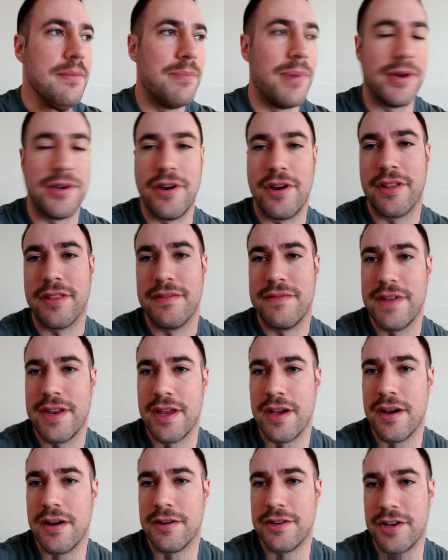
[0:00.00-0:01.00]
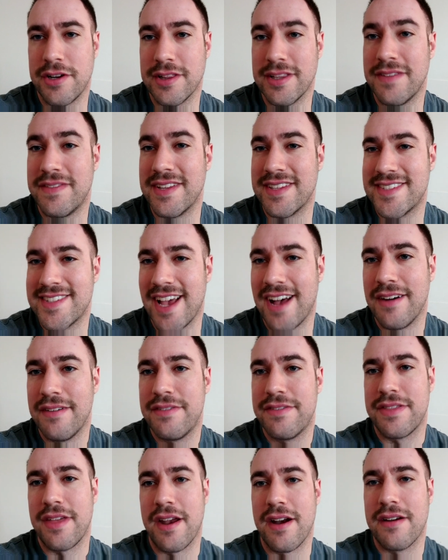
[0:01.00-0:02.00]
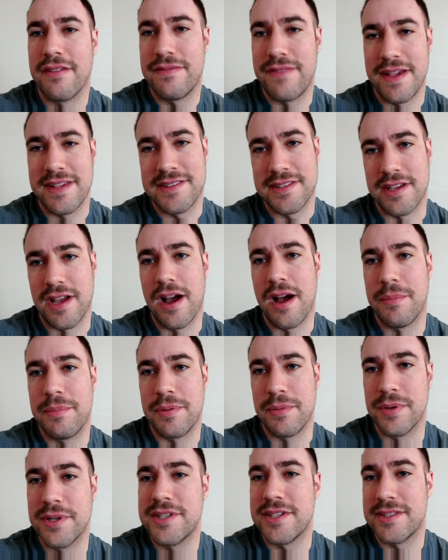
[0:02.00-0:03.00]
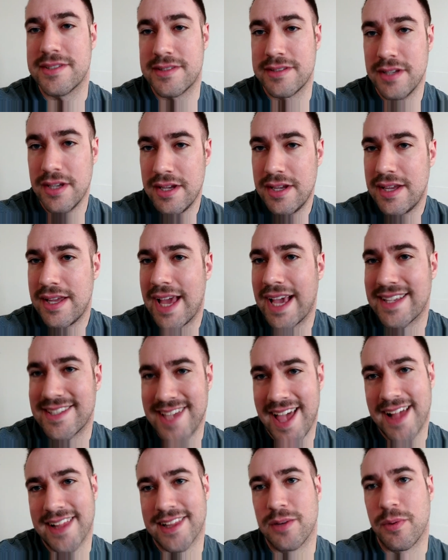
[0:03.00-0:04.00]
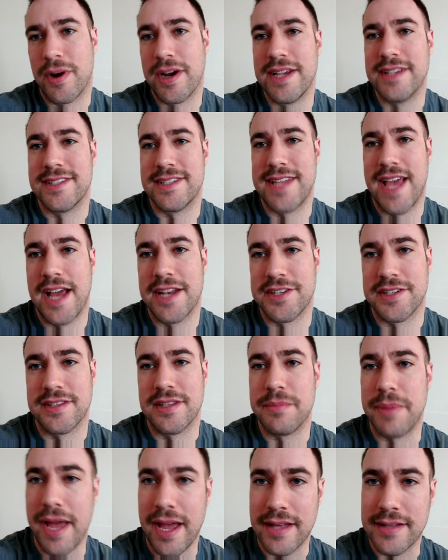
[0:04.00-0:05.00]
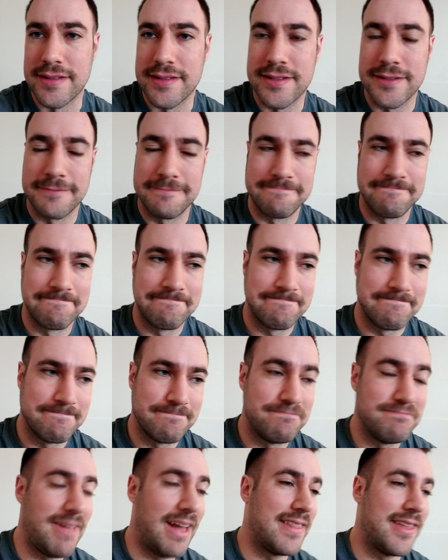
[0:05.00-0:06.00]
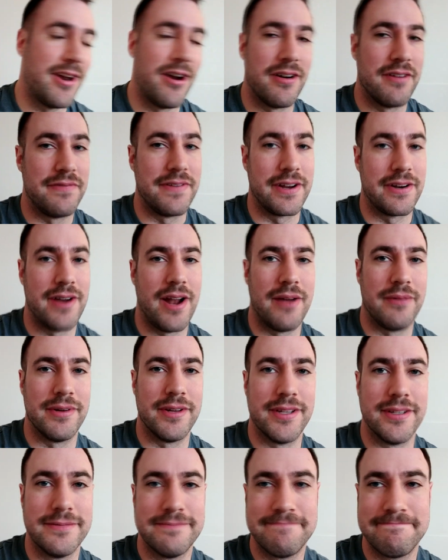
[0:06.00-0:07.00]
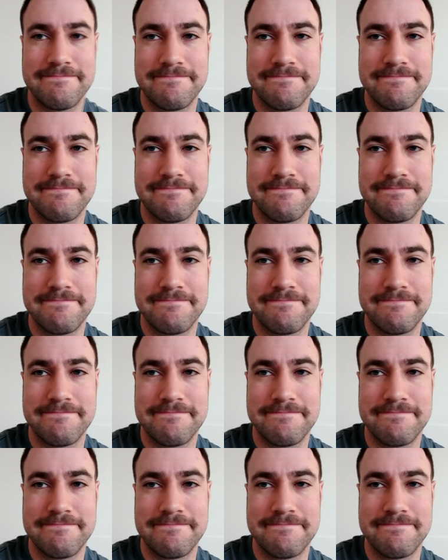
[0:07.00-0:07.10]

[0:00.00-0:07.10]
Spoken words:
But during the lift itself, they're facing up, which is exactly where he's attaching the bands. Not that hard to figure out, really.